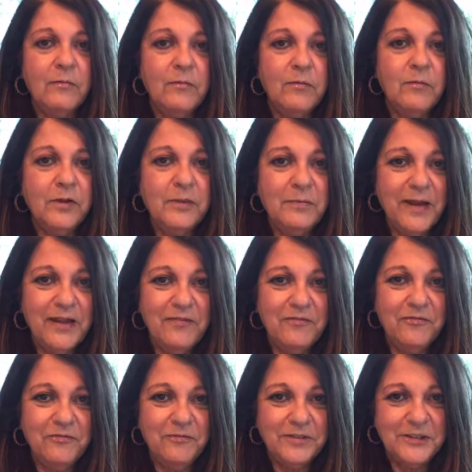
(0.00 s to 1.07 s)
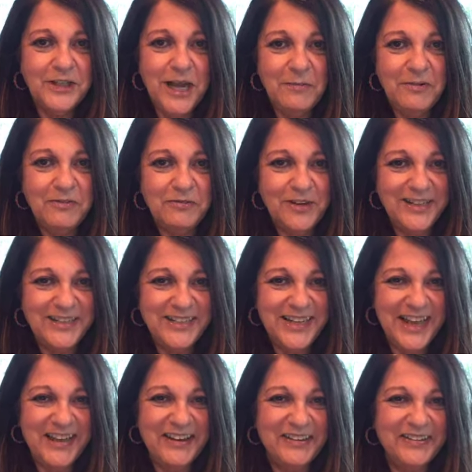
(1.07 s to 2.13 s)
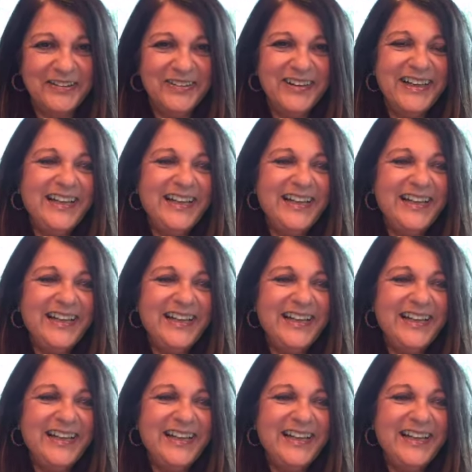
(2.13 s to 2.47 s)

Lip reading: with my shaman friend Diego.